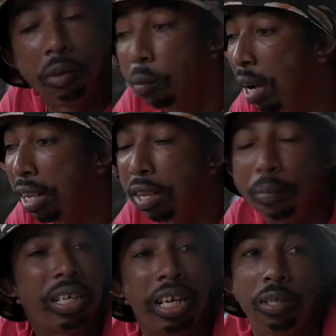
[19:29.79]
Right
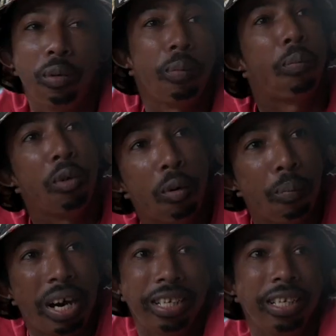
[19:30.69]
now, I get you, I put
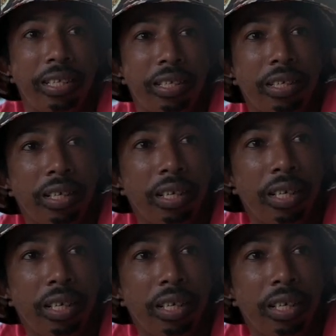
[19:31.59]
on badness.